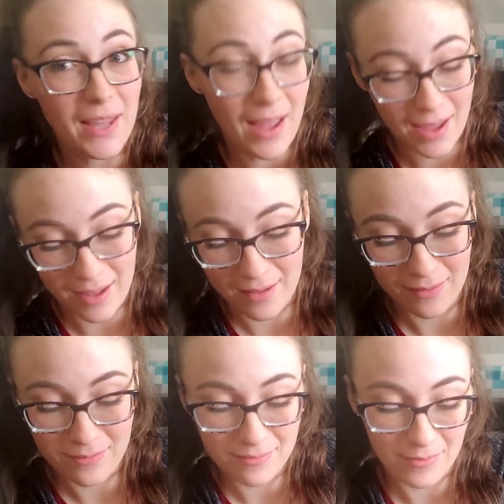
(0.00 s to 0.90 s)
I
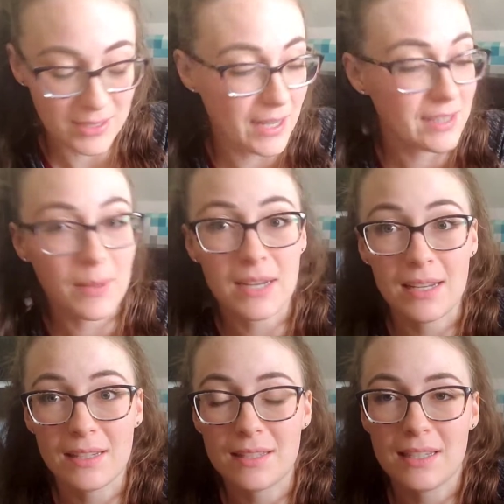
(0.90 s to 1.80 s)
wasn't expecting
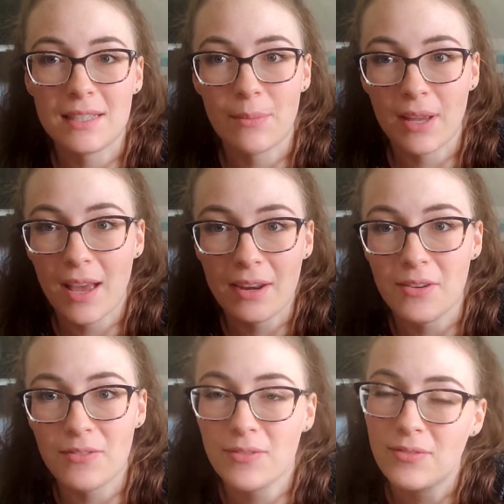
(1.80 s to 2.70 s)
to see something kind
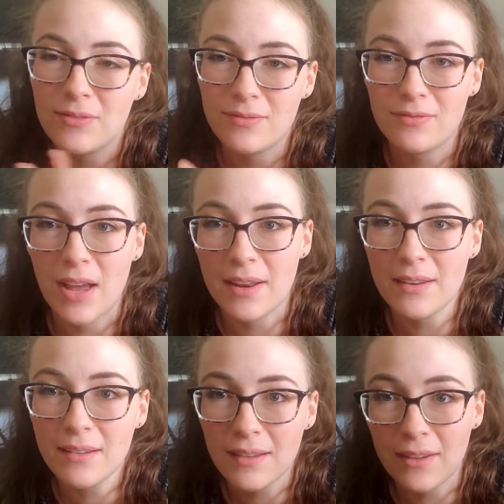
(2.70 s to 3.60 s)
of
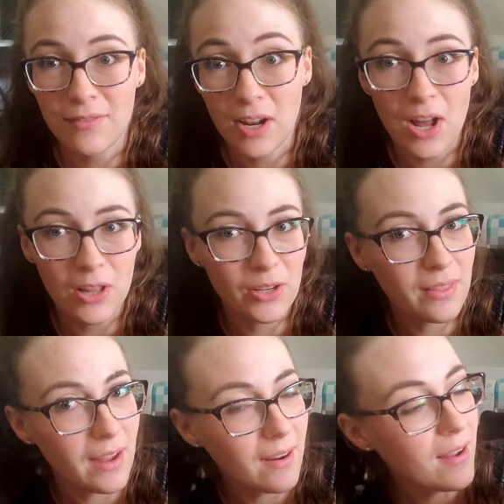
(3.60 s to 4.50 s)
fun, a fun color
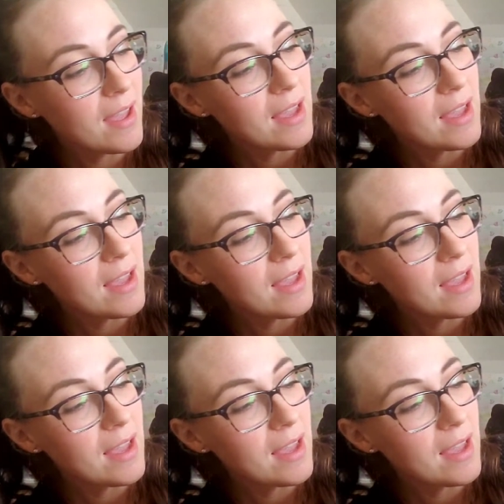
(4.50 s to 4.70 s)
there.